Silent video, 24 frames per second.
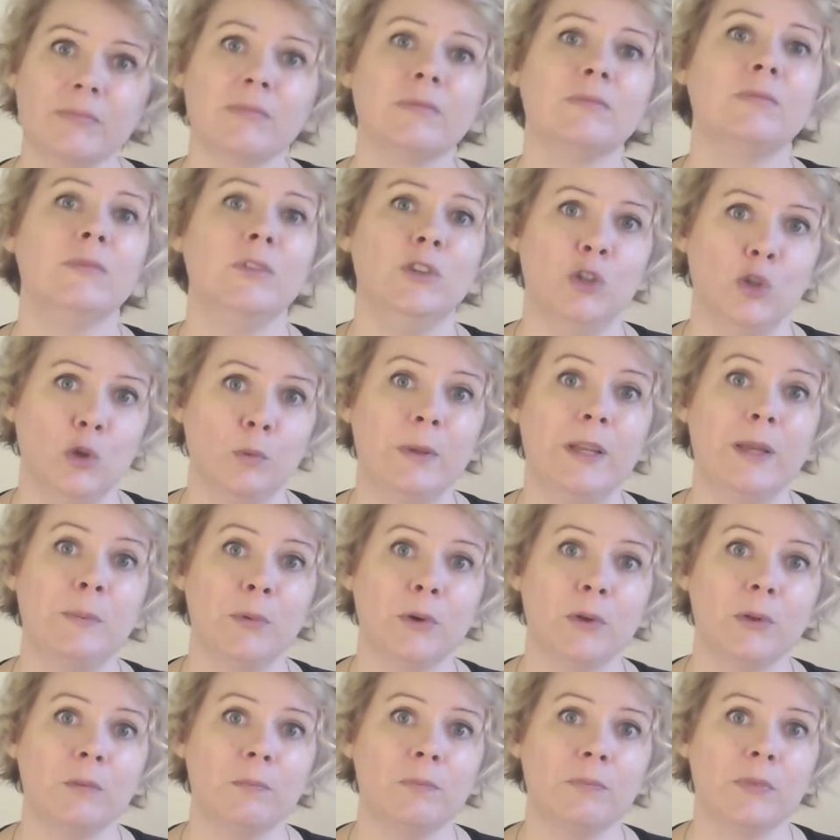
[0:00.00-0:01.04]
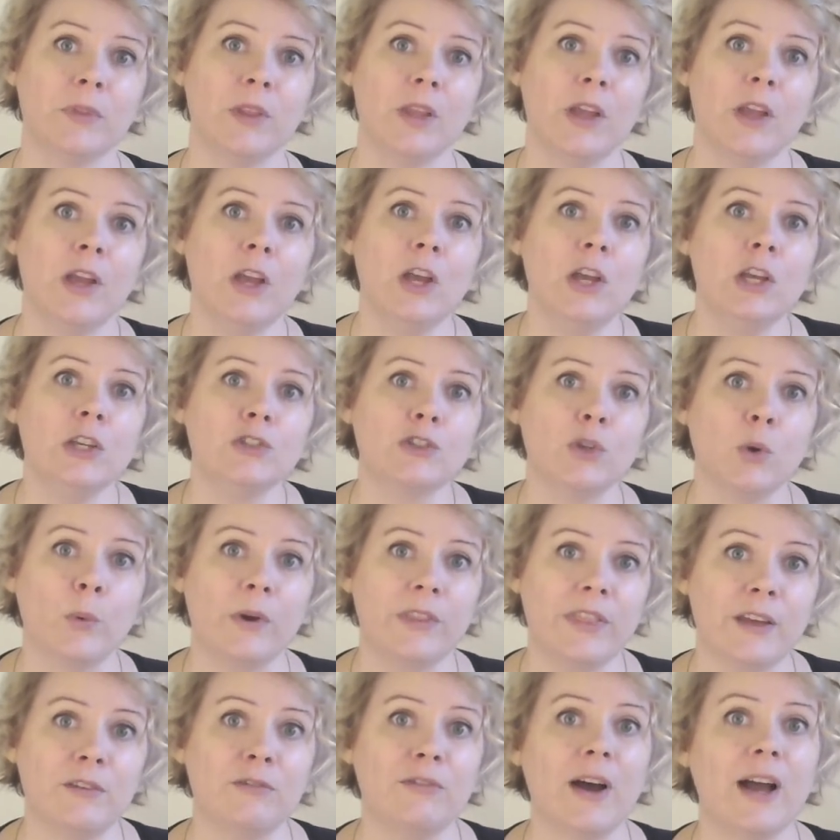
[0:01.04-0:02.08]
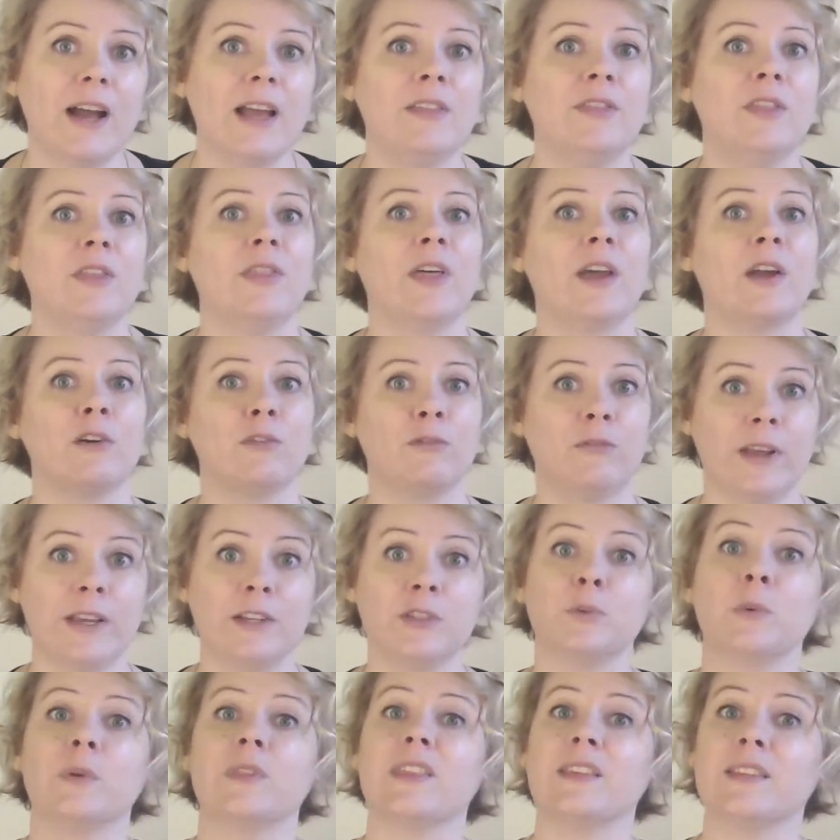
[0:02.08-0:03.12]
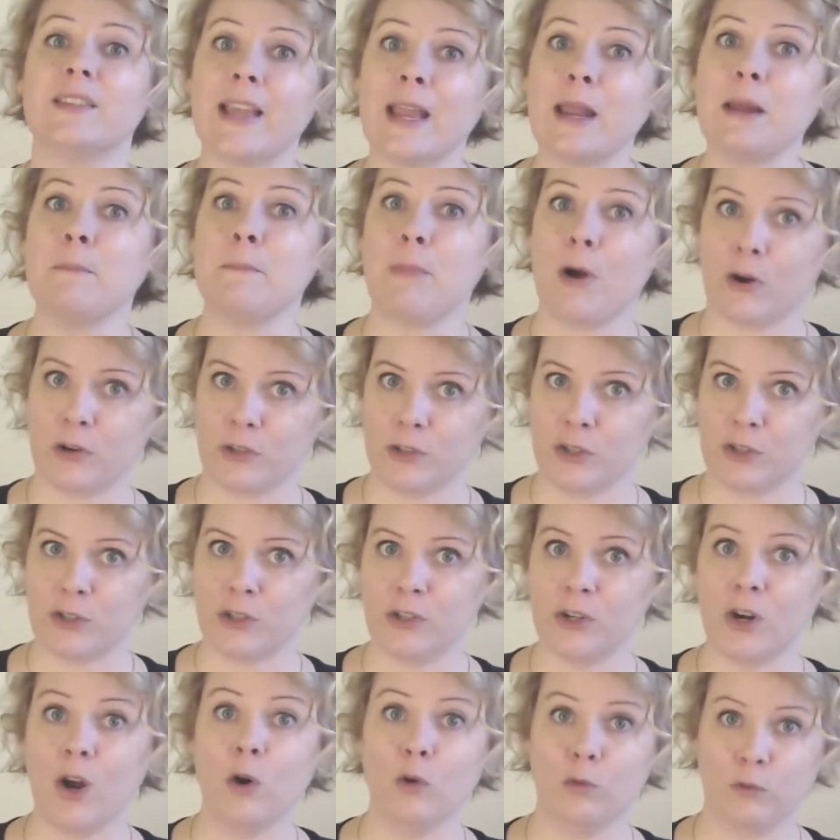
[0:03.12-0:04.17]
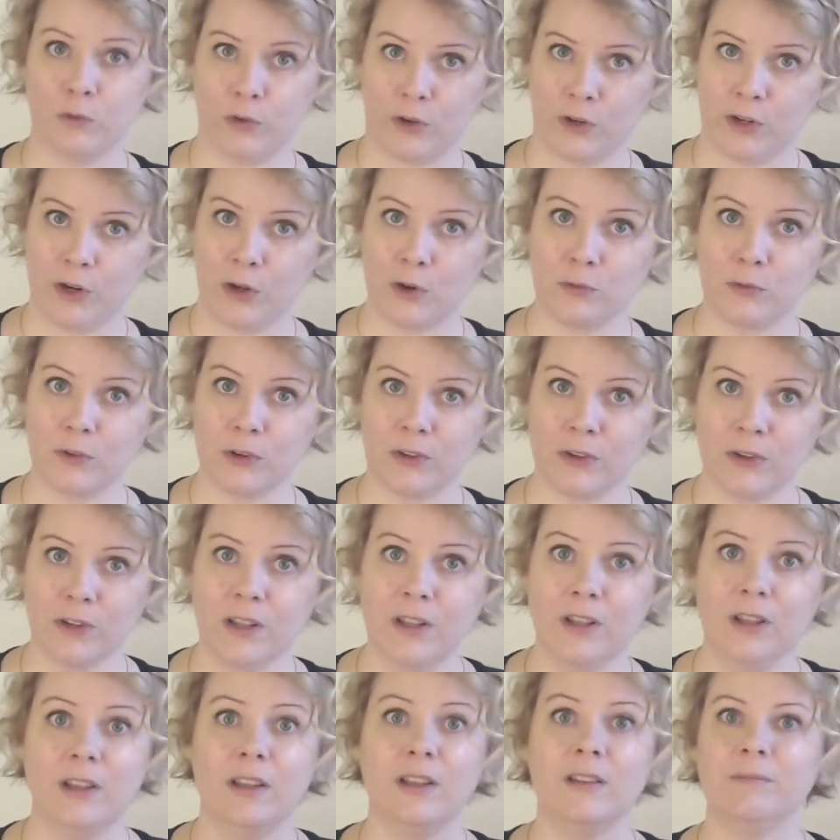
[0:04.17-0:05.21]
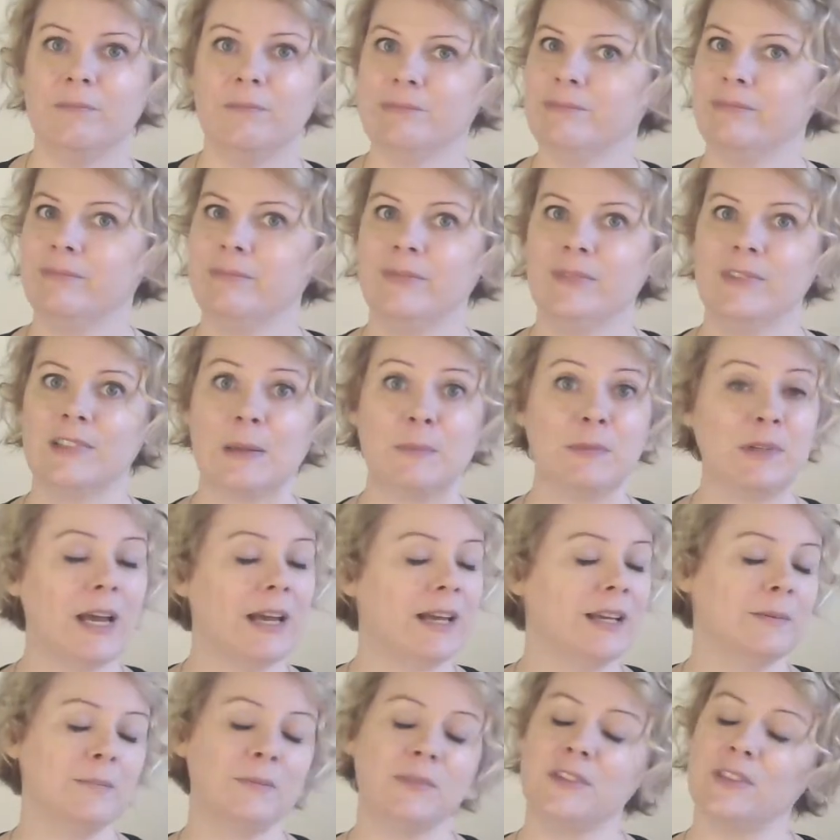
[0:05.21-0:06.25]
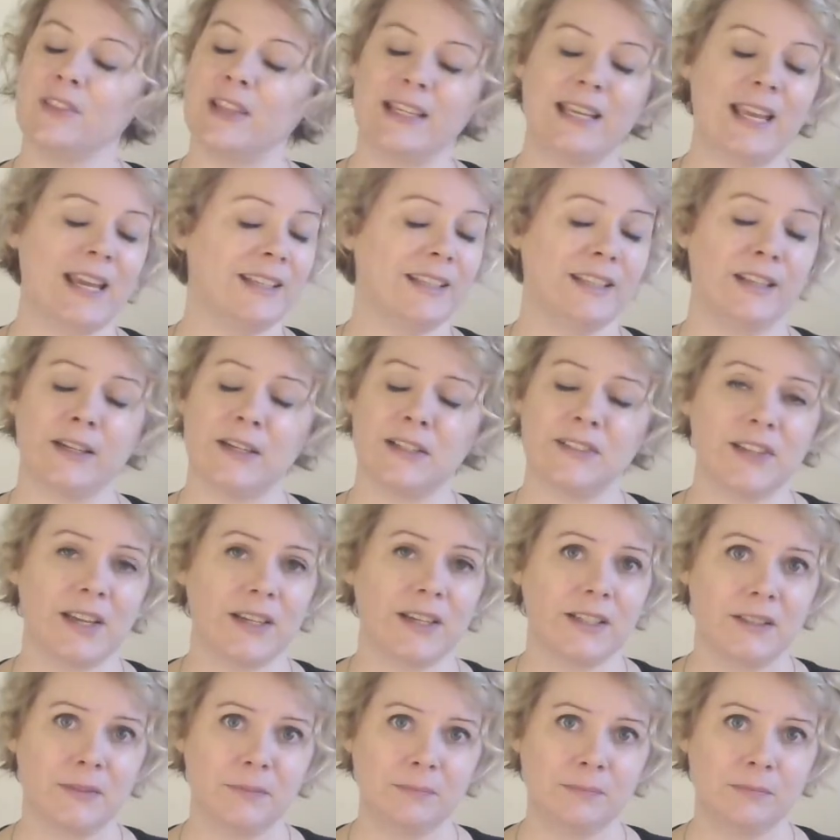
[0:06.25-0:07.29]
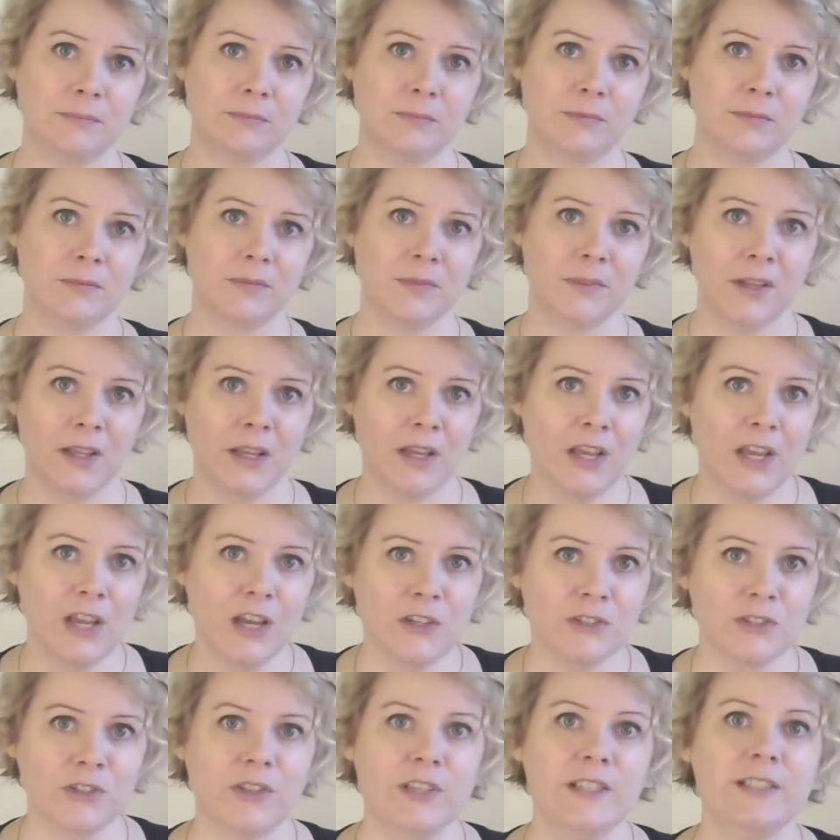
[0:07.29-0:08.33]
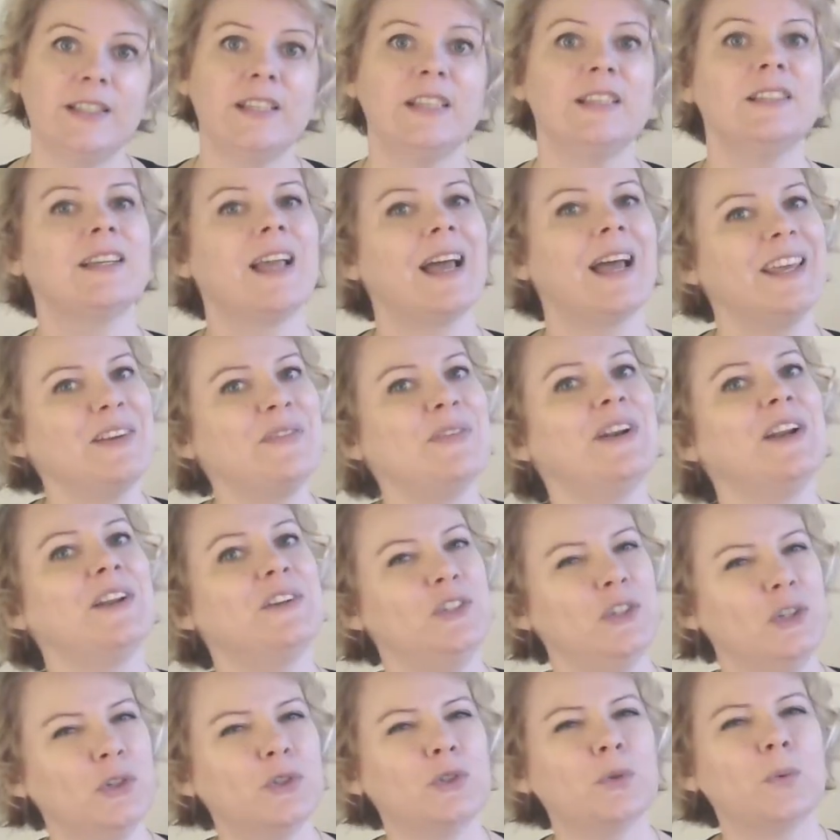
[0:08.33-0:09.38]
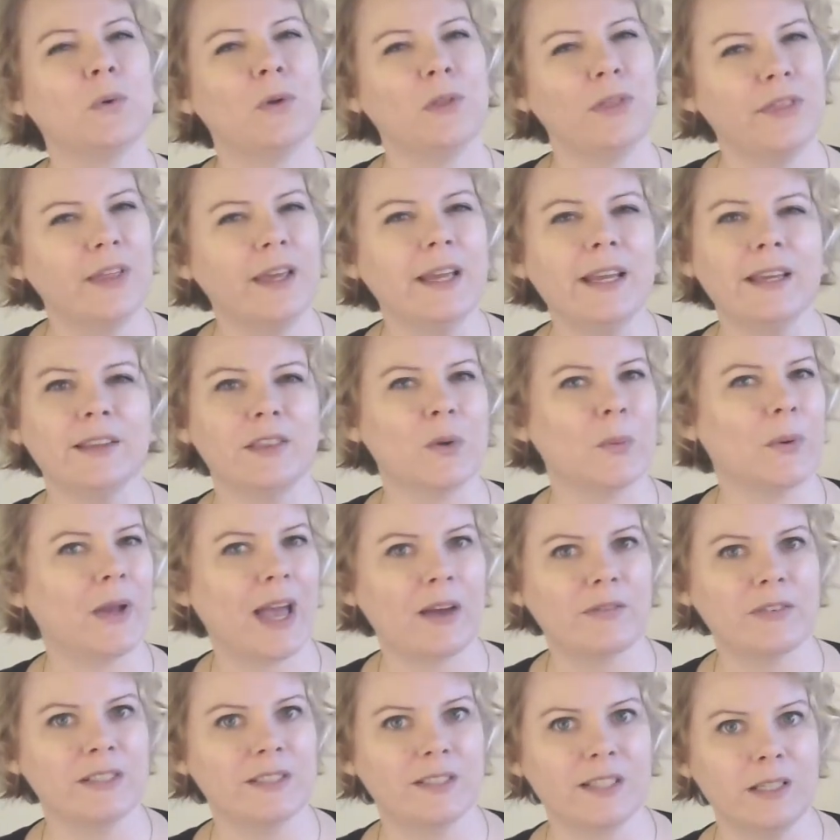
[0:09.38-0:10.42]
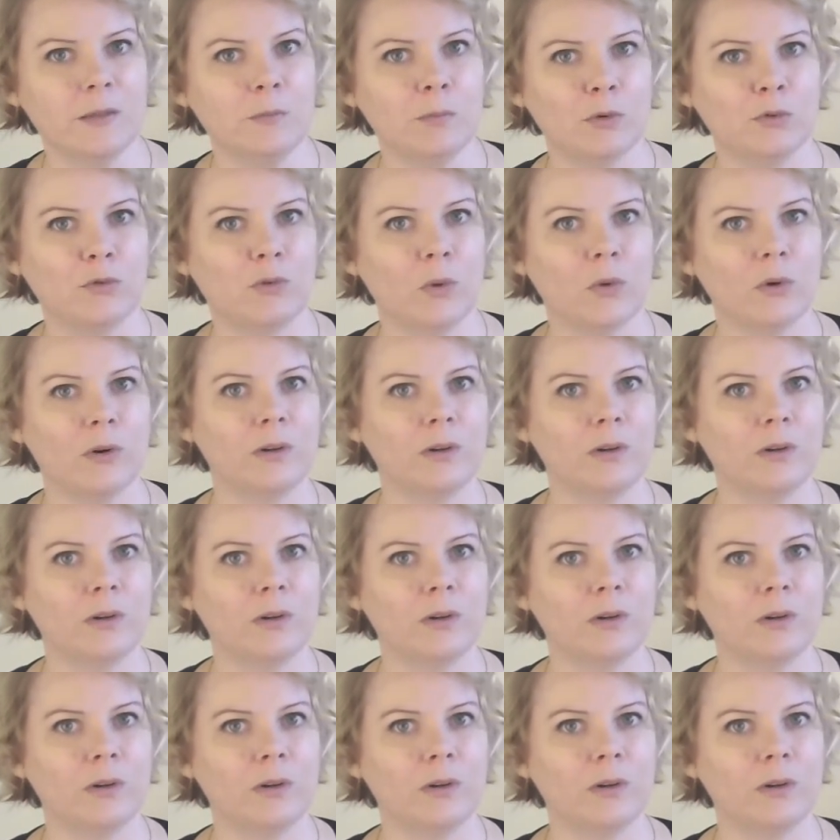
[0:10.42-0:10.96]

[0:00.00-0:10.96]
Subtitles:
new people. So when they find that they are faced with the same partner over and over, sometimes they can't get excited. So this is kind of an unusual thing that we haven't seen before,